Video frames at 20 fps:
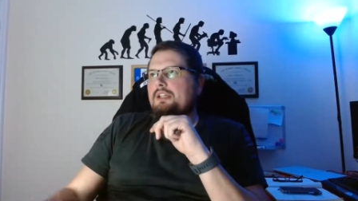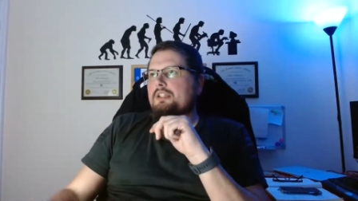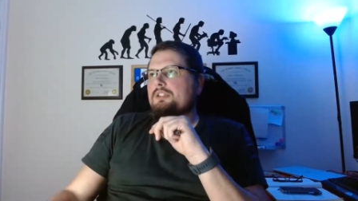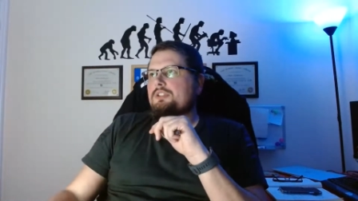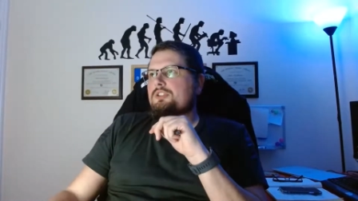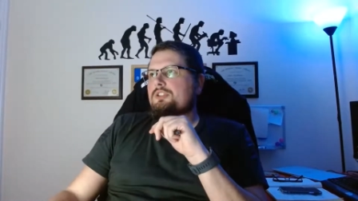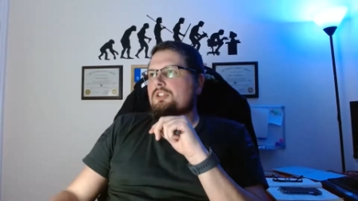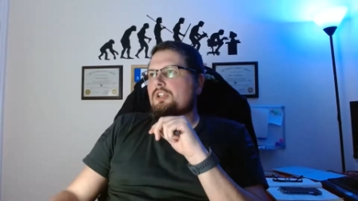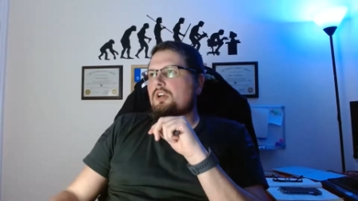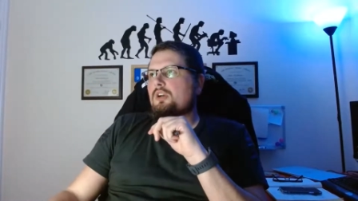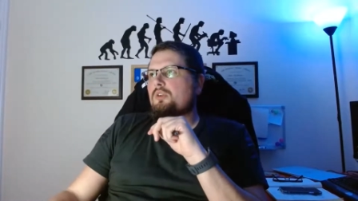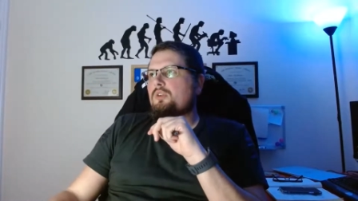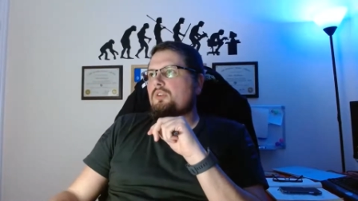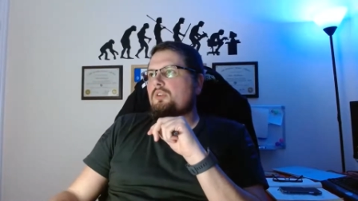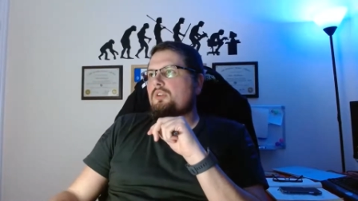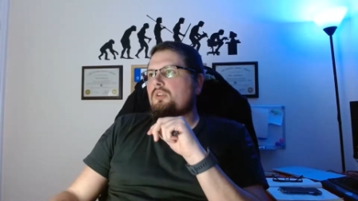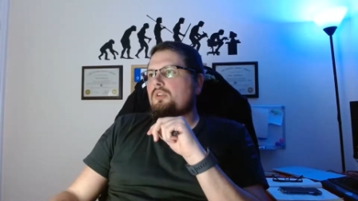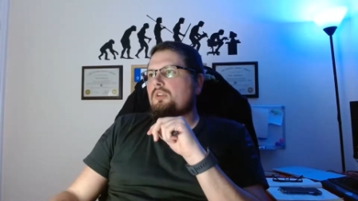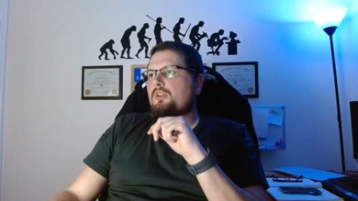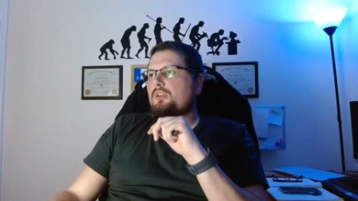So
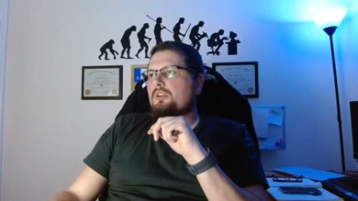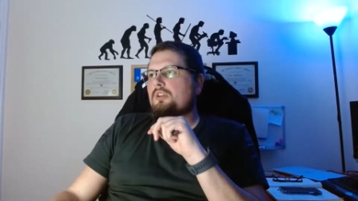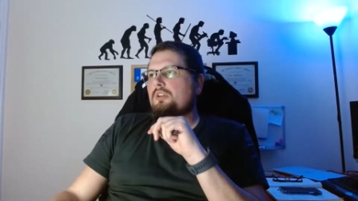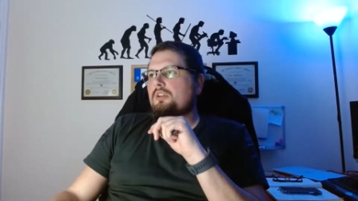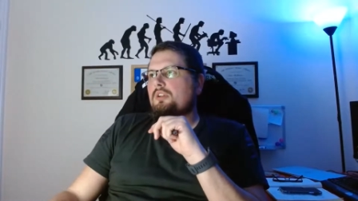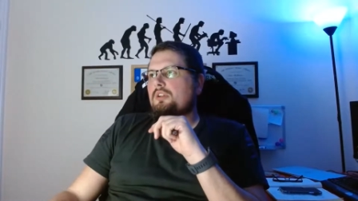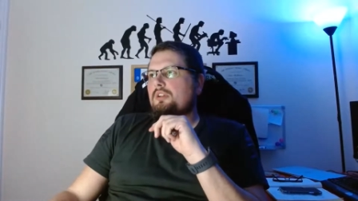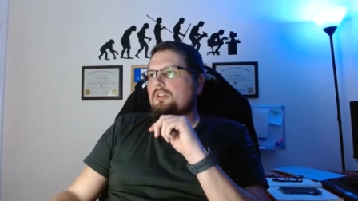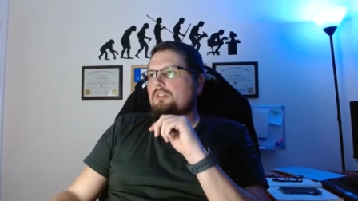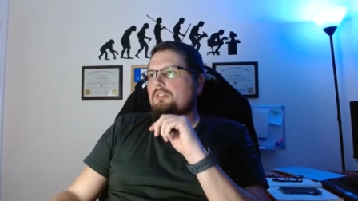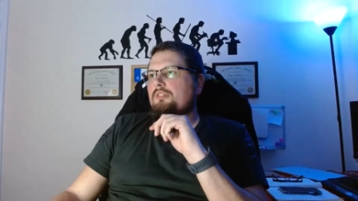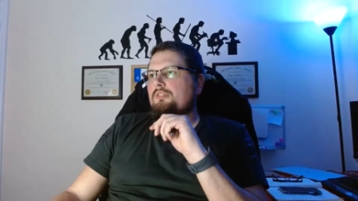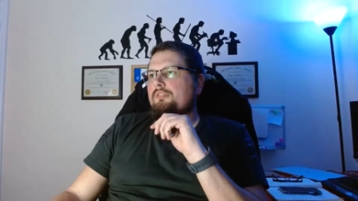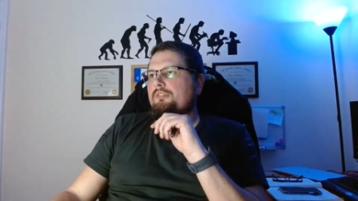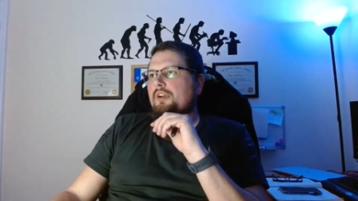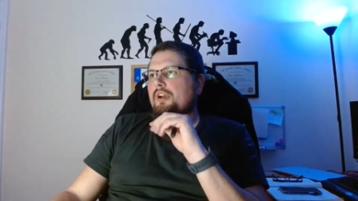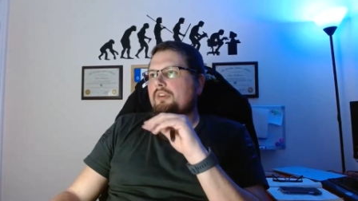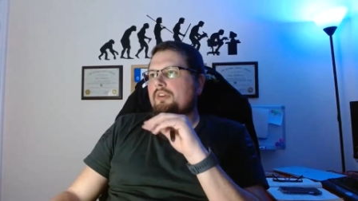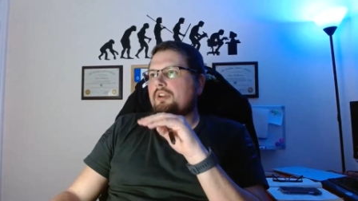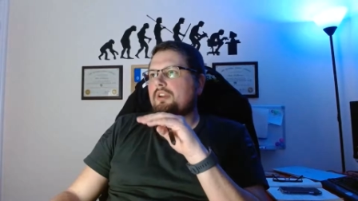
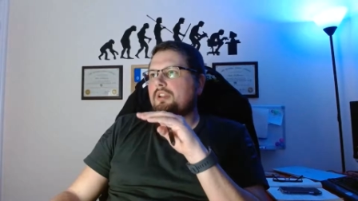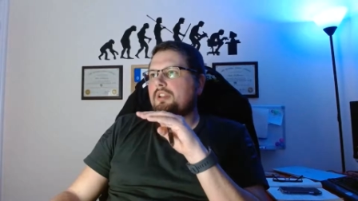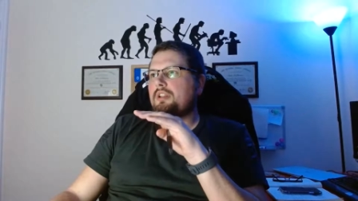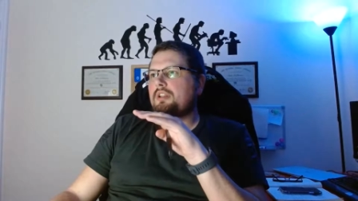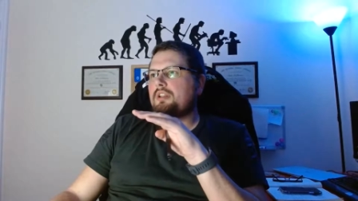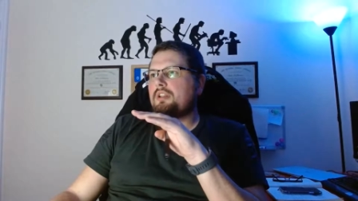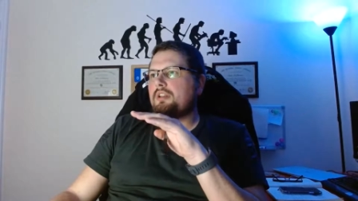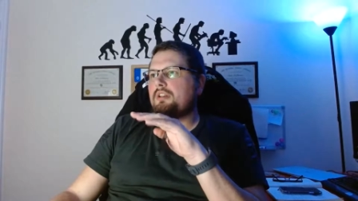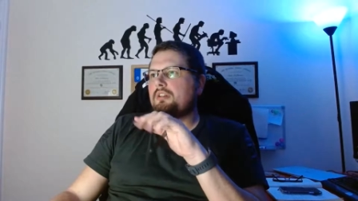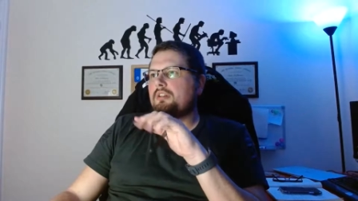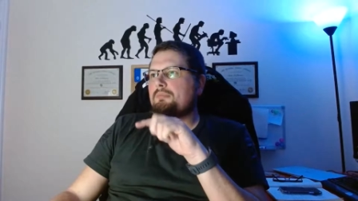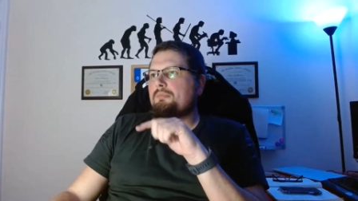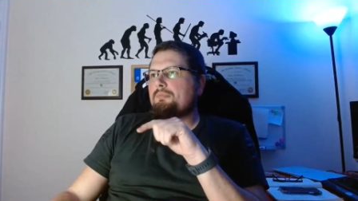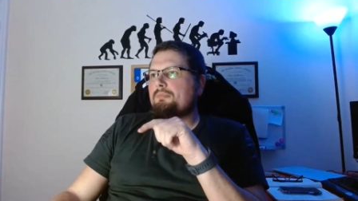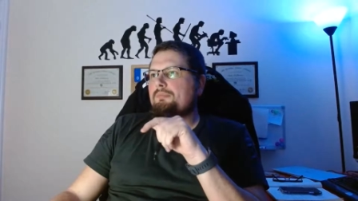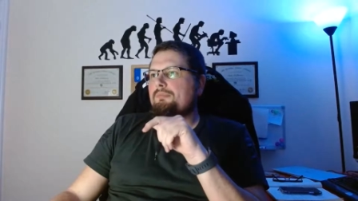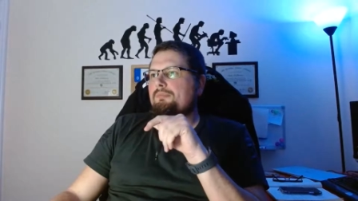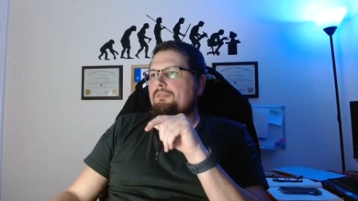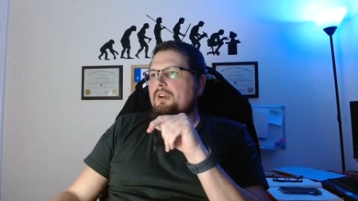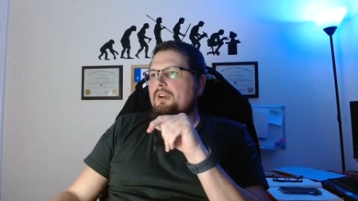very,
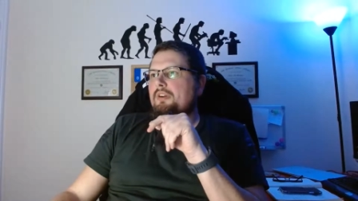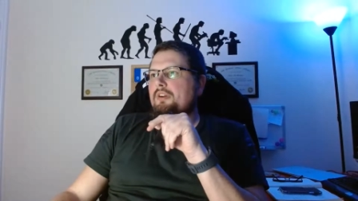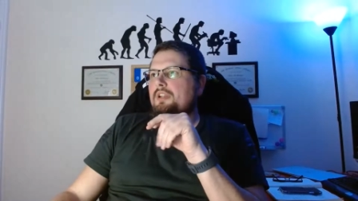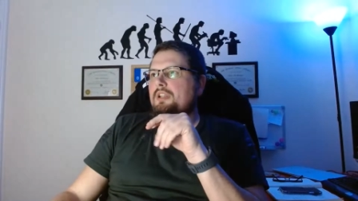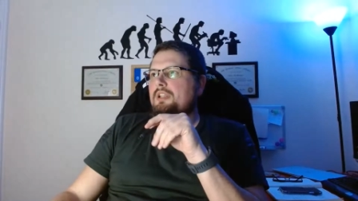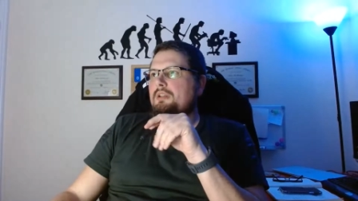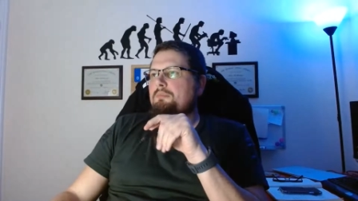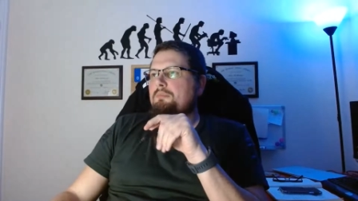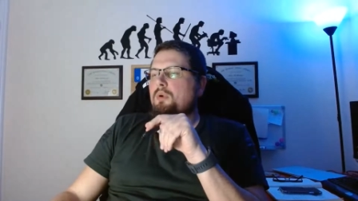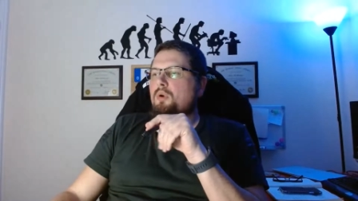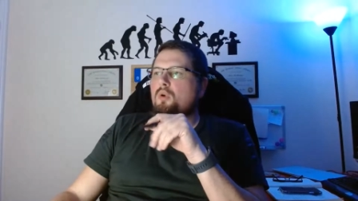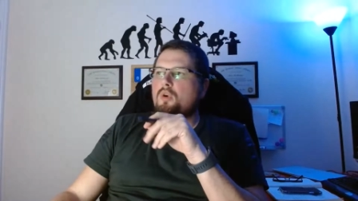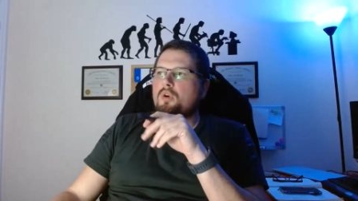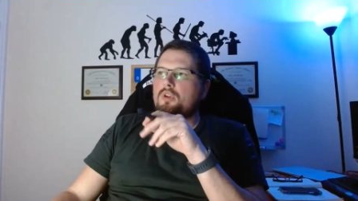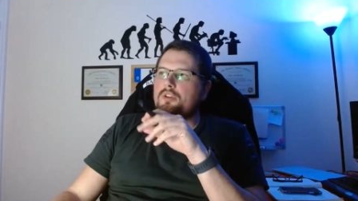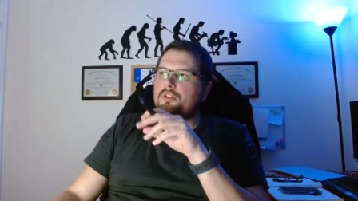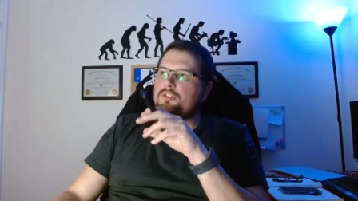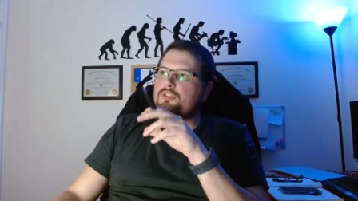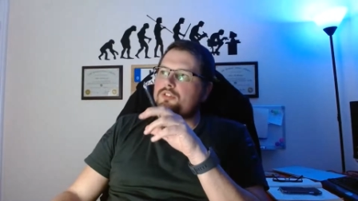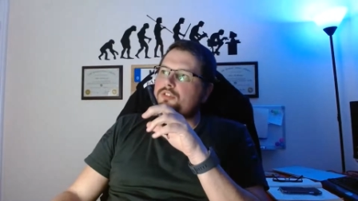very
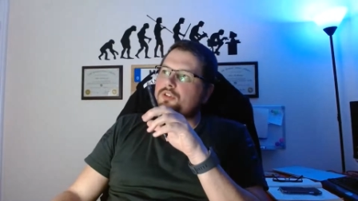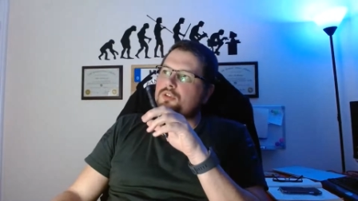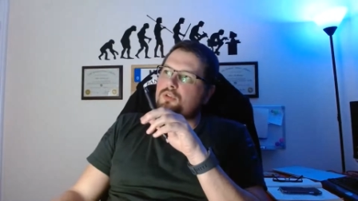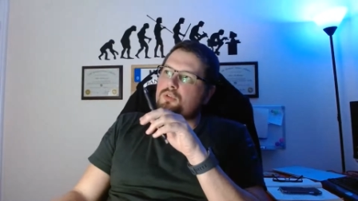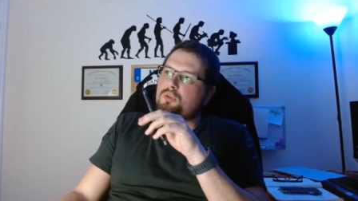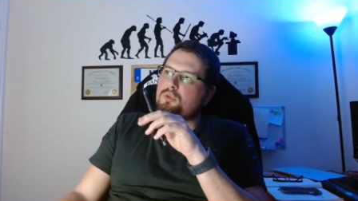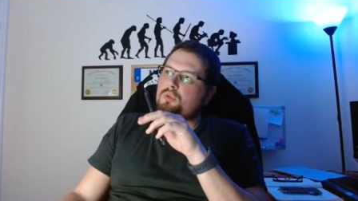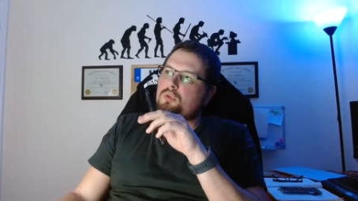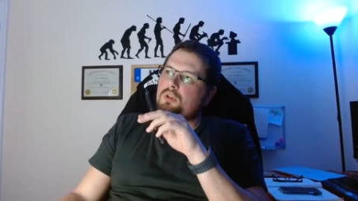important to